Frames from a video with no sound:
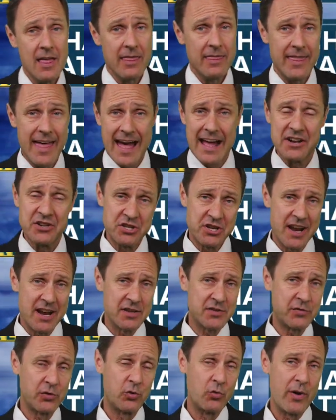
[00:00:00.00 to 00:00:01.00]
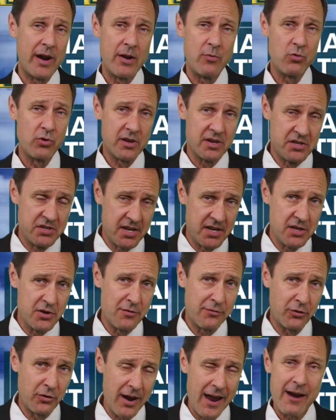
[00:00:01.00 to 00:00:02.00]
That chance for rain will
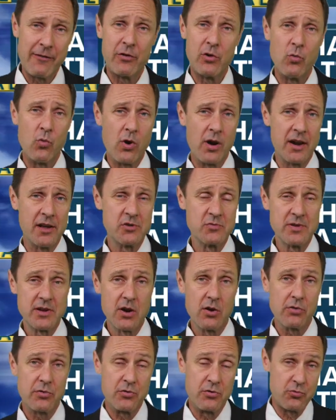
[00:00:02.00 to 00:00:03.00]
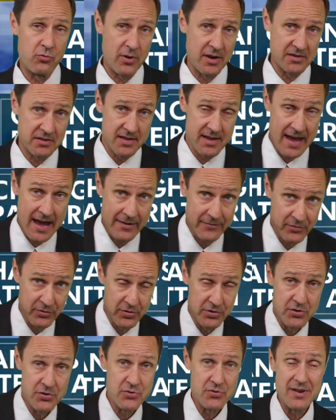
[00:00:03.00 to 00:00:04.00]
continue for everyone as we go through the rest of the
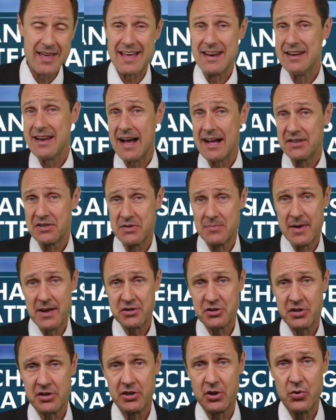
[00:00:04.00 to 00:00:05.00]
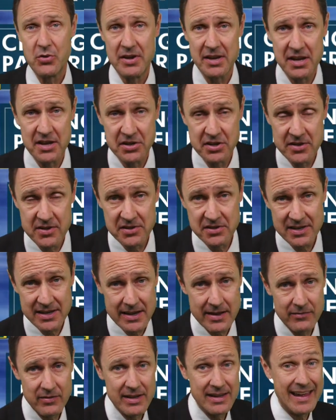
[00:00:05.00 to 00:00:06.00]
afternoon, and not to mention going into this
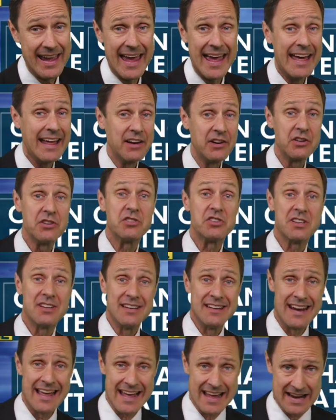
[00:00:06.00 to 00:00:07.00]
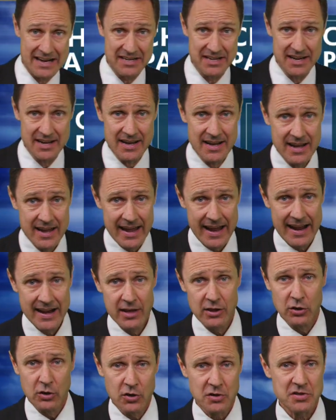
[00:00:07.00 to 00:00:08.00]
evening and tonight. And
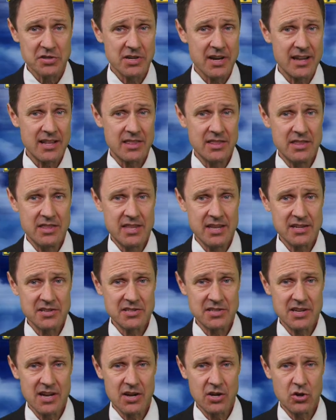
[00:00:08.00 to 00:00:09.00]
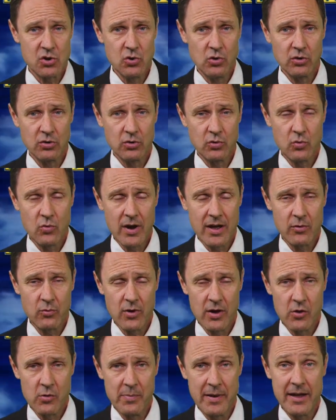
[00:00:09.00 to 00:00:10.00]
it looks like this cooler wet
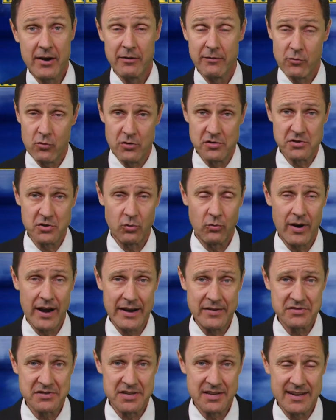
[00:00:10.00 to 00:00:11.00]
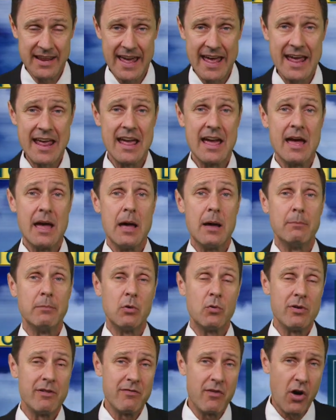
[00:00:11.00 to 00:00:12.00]
weather pattern, of course, it arrives today,
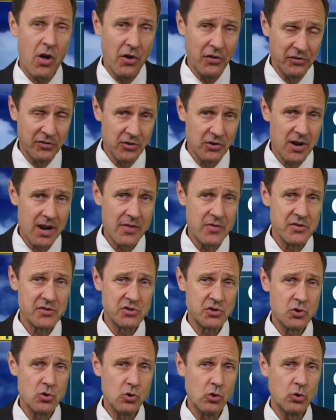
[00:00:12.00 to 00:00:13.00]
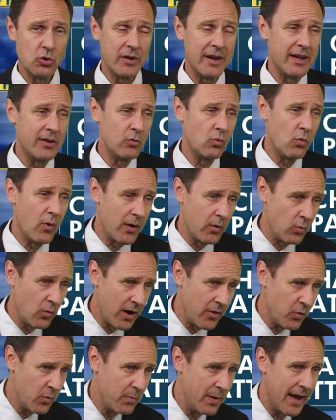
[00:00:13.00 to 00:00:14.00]
but we've also got this cooler and wet
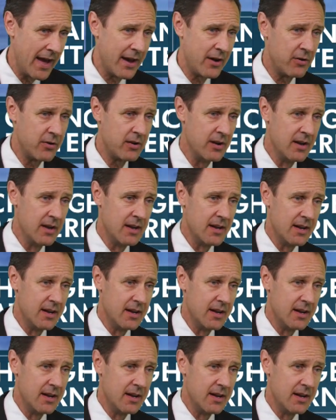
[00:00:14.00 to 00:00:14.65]
weather pattern